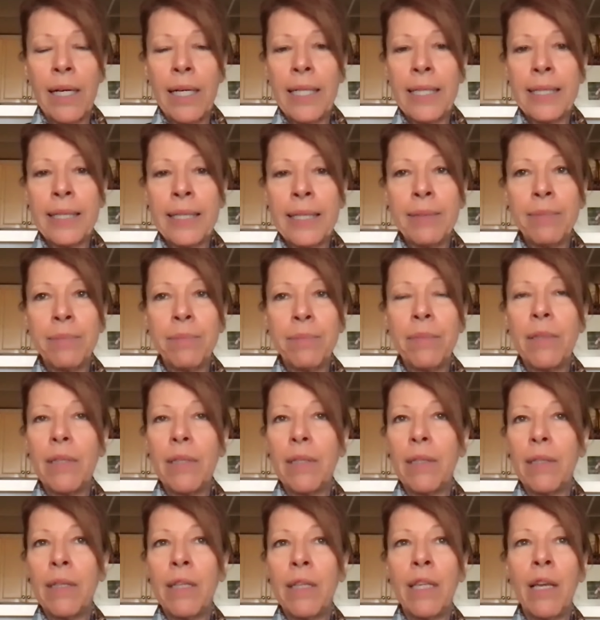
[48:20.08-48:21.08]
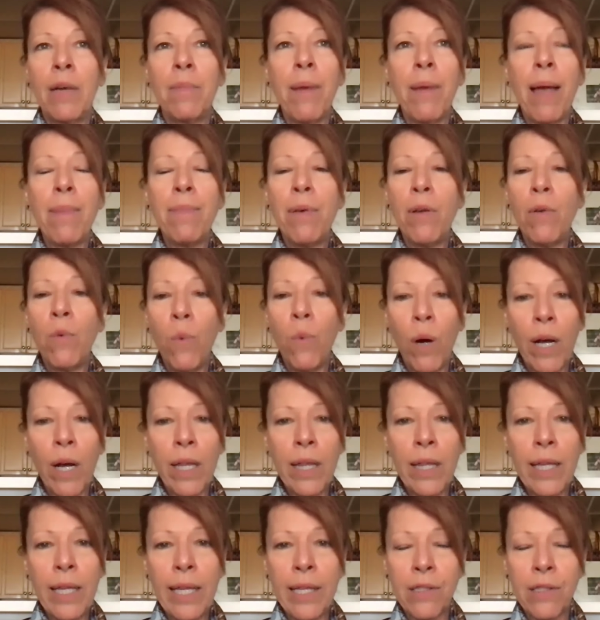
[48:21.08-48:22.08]
There might be
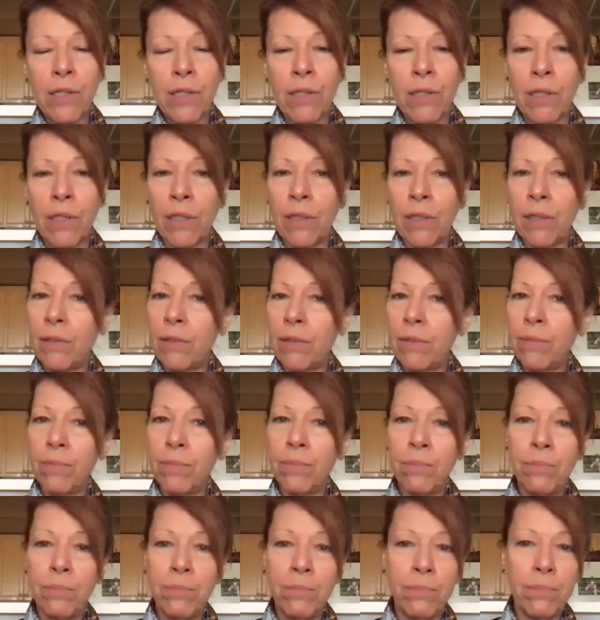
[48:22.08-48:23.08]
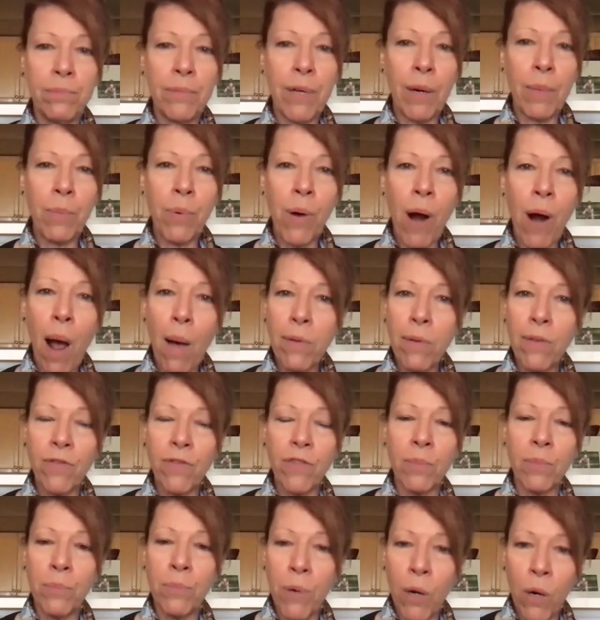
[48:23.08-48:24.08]
one that's a
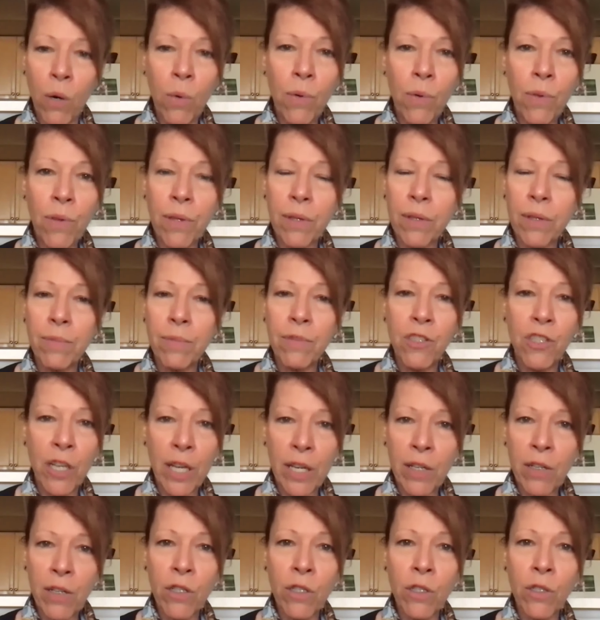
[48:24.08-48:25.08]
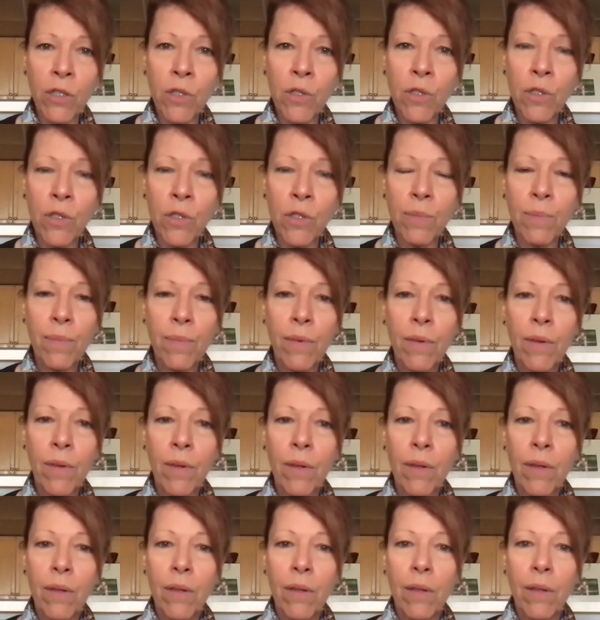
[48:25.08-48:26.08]
problem for both genders.
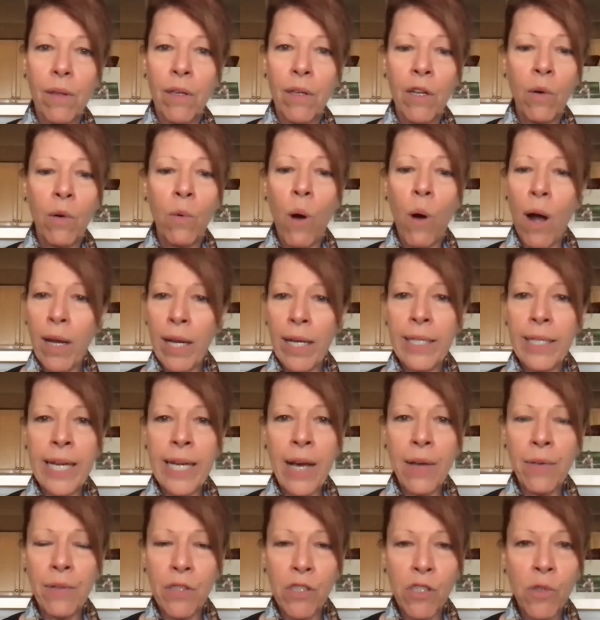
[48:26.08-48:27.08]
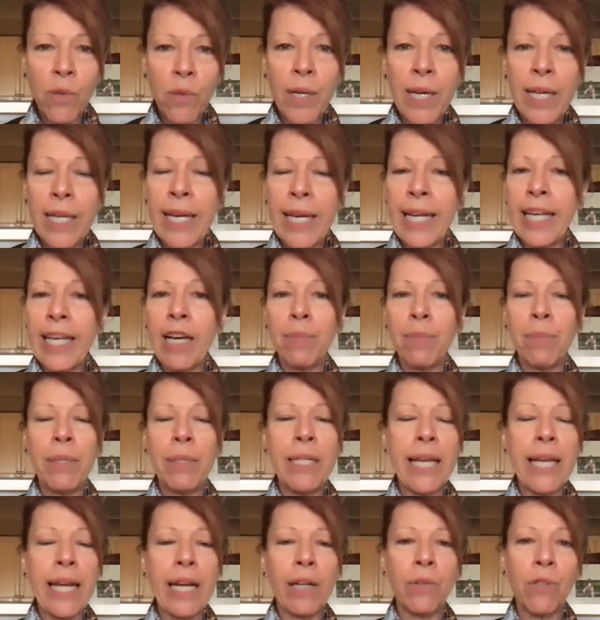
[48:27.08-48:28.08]
You know, walking down the street, getting up
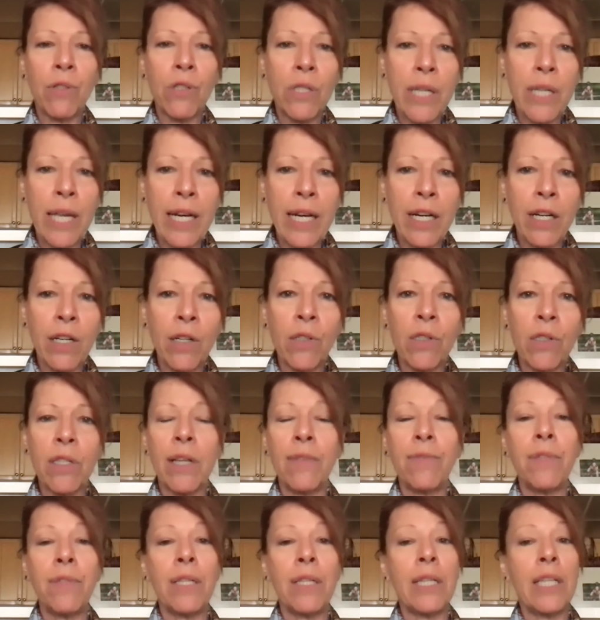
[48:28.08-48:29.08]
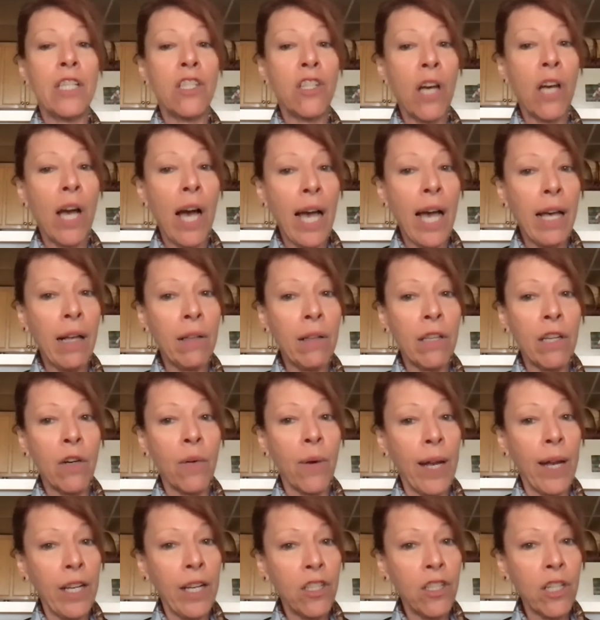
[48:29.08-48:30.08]
and down stairs, lifting the
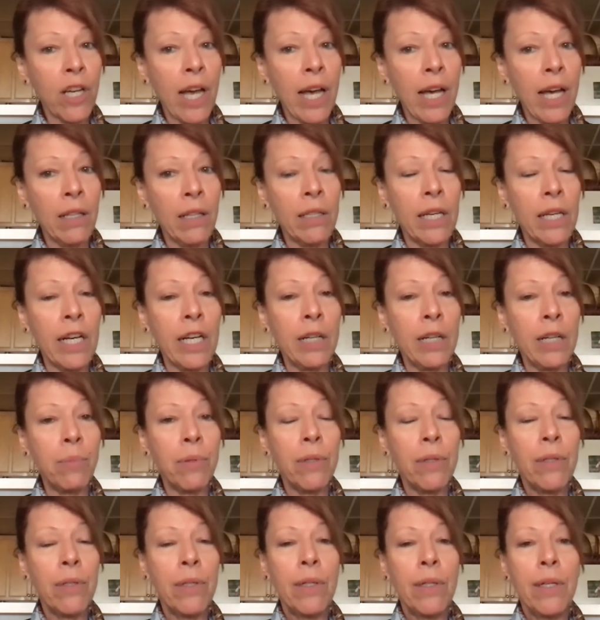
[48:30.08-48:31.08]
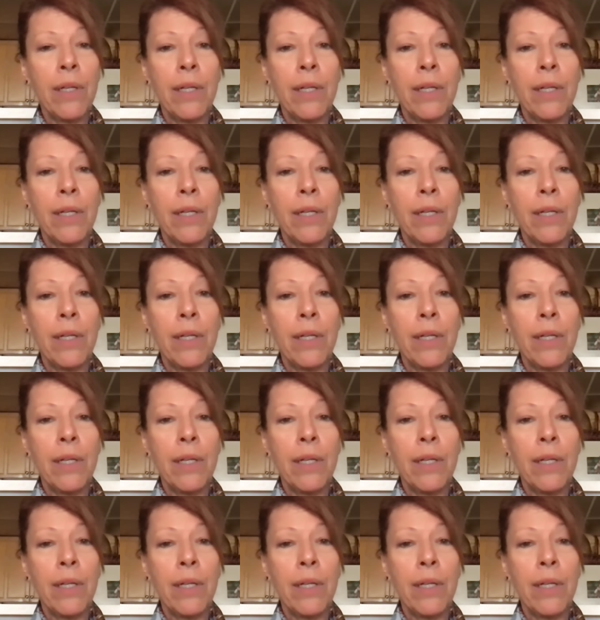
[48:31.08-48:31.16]
grandchild up.